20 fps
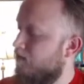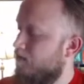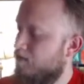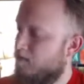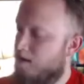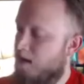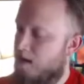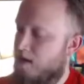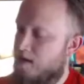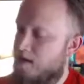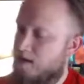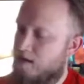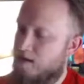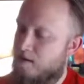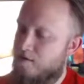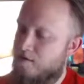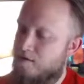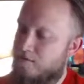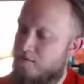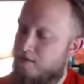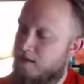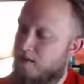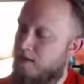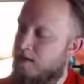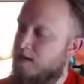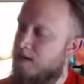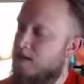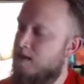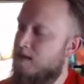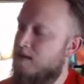Okay, and our new
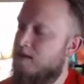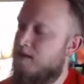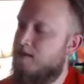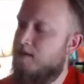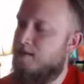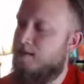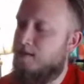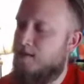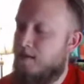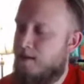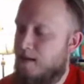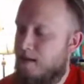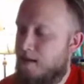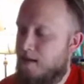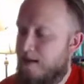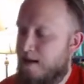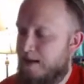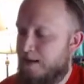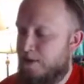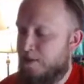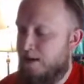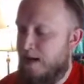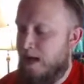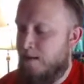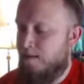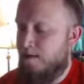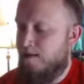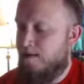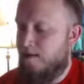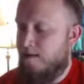villain is Hector
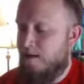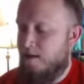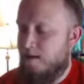Hammond.